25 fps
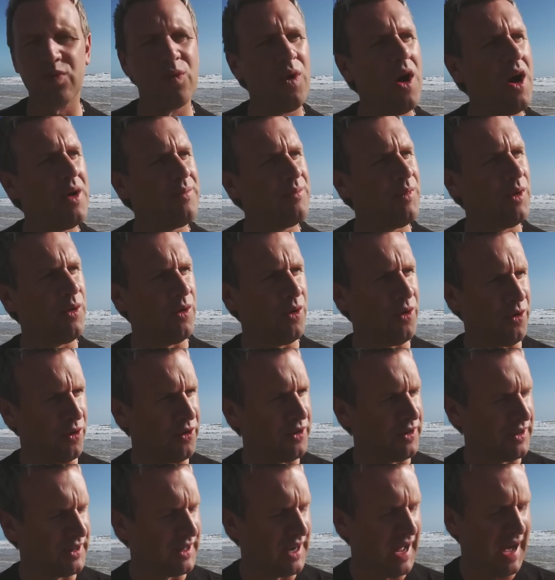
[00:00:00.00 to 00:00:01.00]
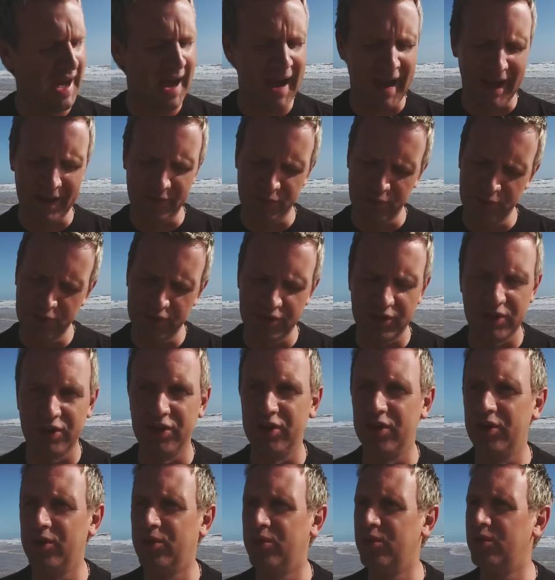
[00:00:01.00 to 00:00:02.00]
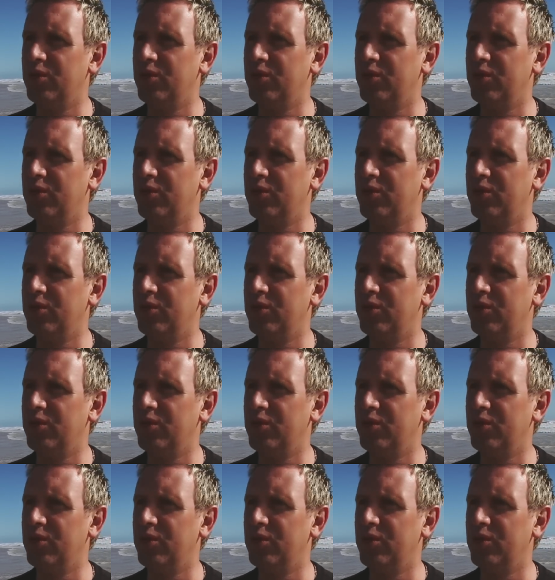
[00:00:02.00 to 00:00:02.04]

one more night with you.